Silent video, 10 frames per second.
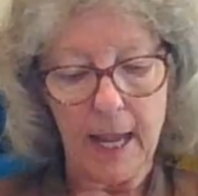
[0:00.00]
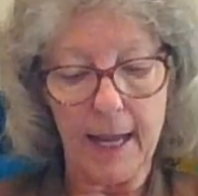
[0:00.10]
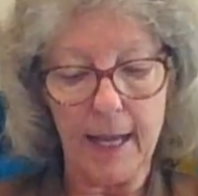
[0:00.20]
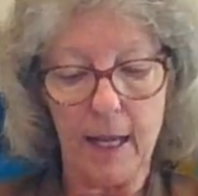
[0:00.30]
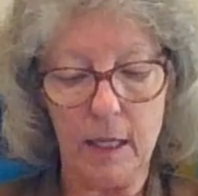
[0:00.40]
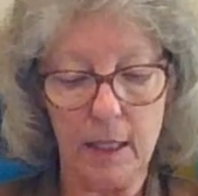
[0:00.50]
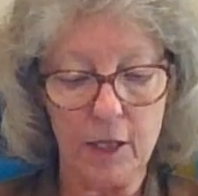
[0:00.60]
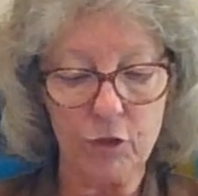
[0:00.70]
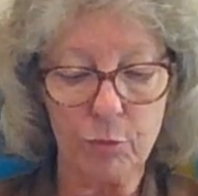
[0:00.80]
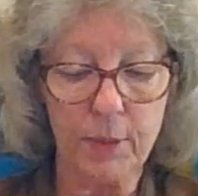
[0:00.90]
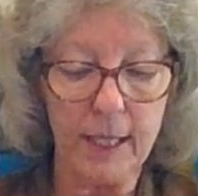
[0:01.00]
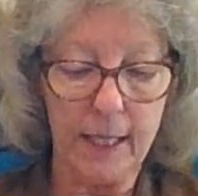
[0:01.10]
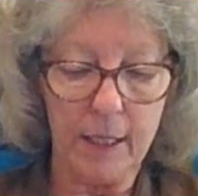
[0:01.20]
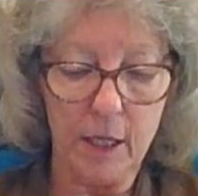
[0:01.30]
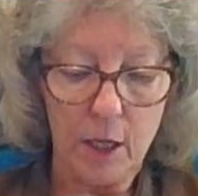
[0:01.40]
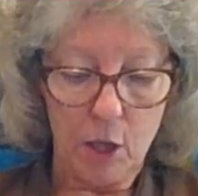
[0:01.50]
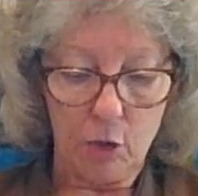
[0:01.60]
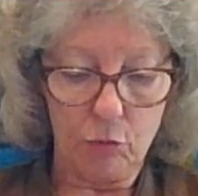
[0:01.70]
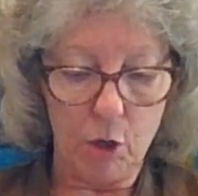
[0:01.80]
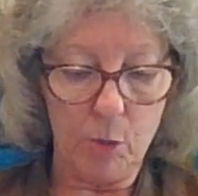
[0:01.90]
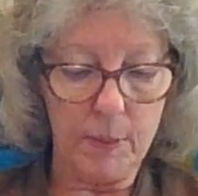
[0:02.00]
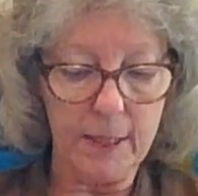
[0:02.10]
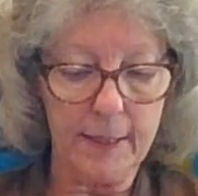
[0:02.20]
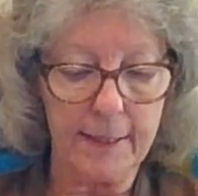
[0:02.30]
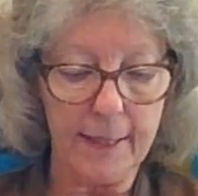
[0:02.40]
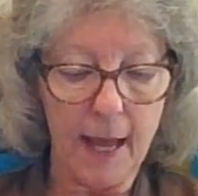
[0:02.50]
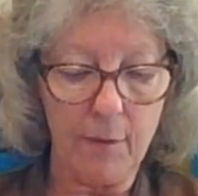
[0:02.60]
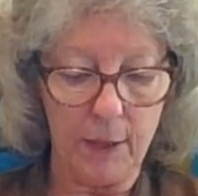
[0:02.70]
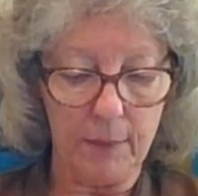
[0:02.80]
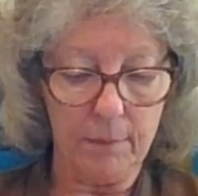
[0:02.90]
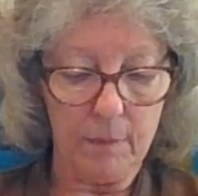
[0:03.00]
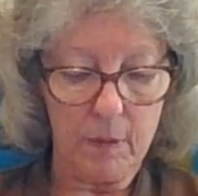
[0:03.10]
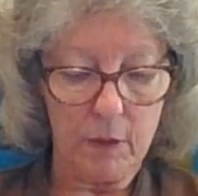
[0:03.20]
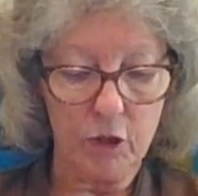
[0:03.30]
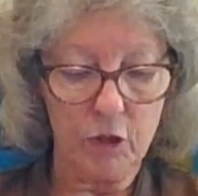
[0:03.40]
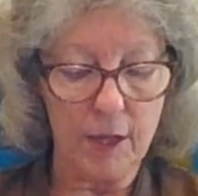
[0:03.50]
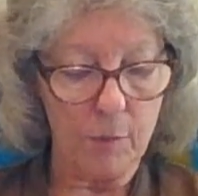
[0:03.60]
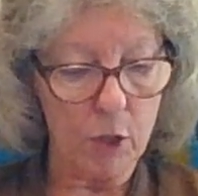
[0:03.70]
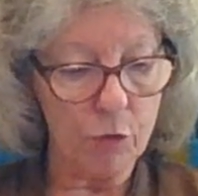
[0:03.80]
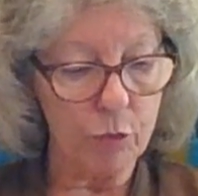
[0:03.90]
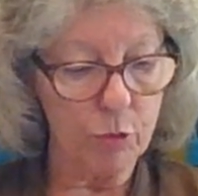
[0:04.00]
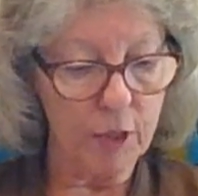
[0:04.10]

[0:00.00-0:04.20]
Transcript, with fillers: And let's read Romans 7 7 through